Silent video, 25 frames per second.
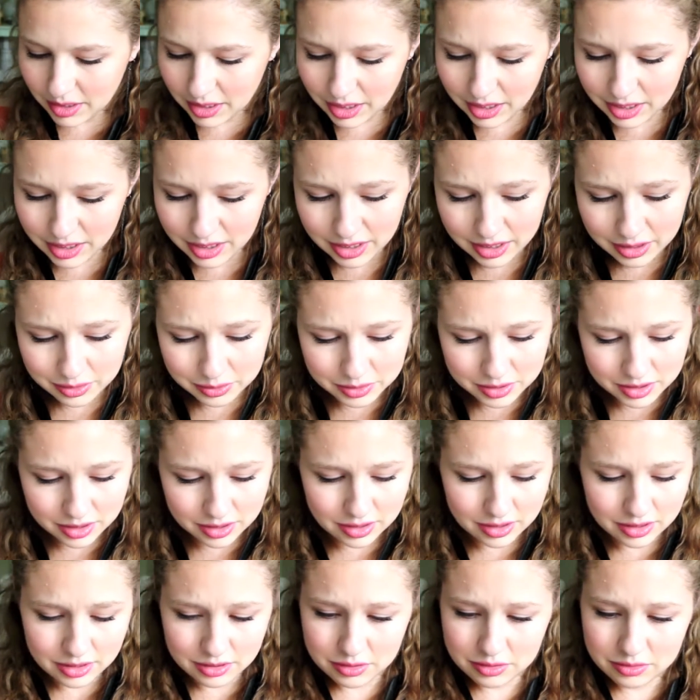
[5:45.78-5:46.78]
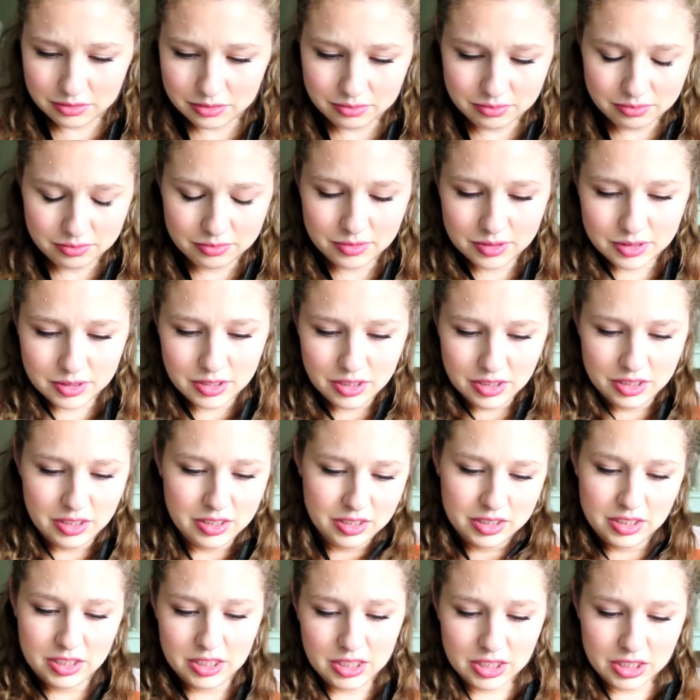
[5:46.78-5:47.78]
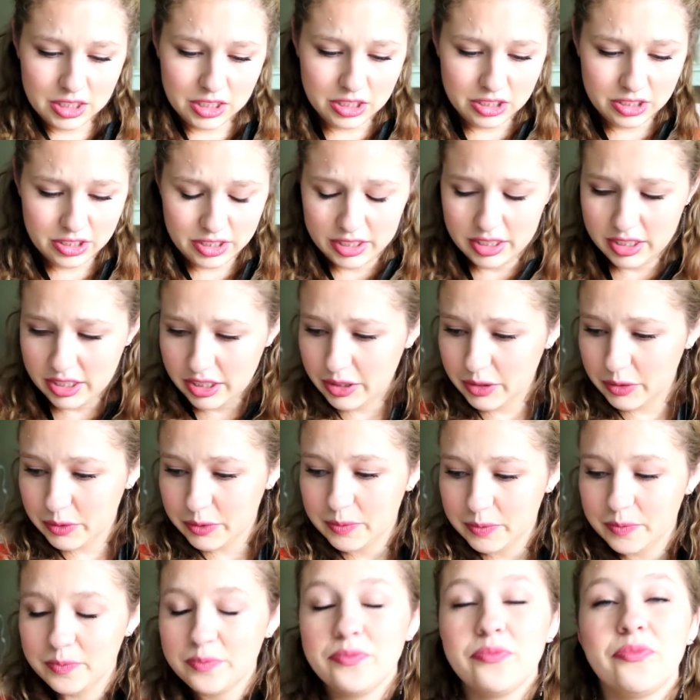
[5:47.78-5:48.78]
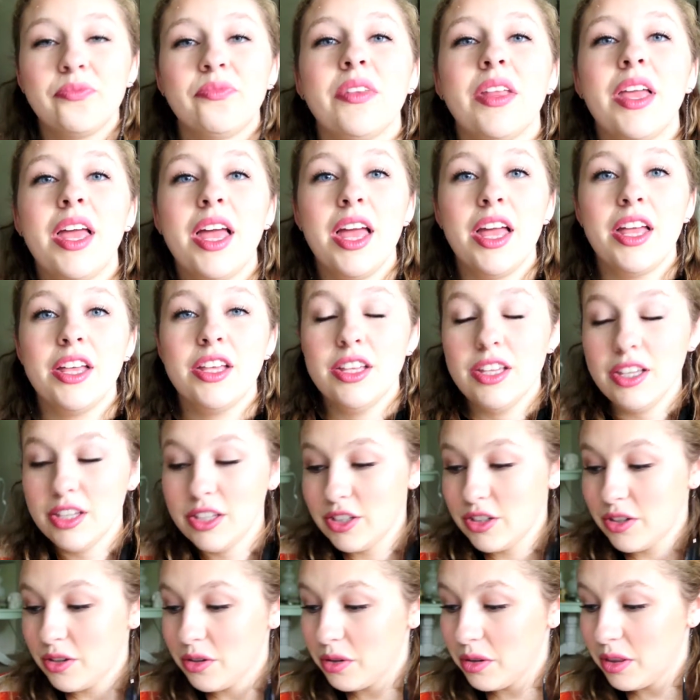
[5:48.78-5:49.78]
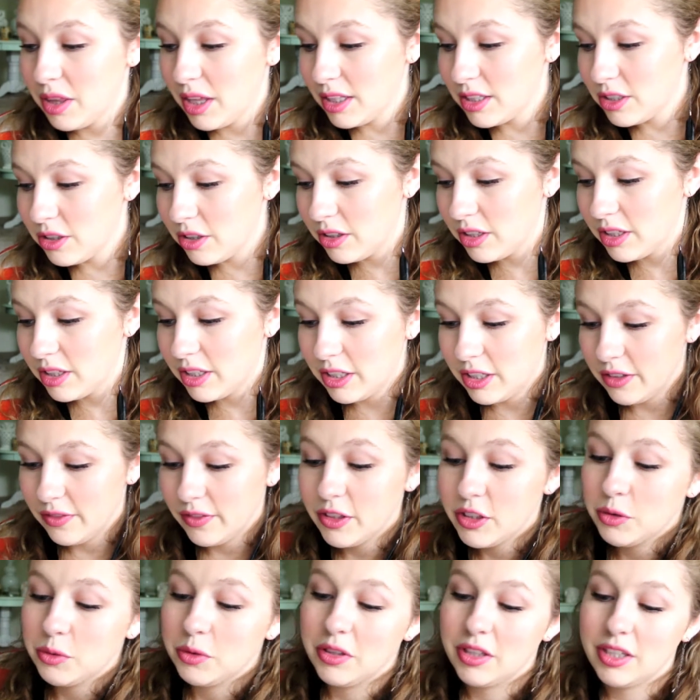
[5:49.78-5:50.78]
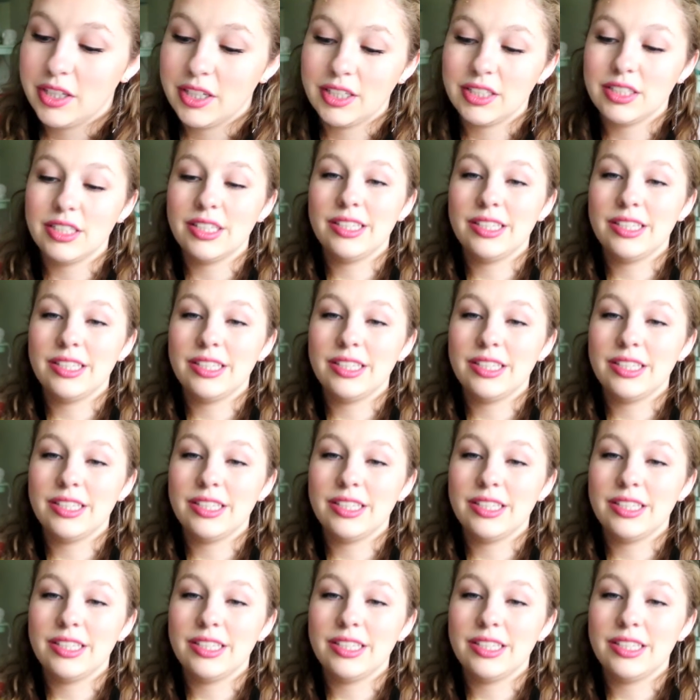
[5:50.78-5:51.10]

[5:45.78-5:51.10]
And he was a little glittery too. So that's all the individual things.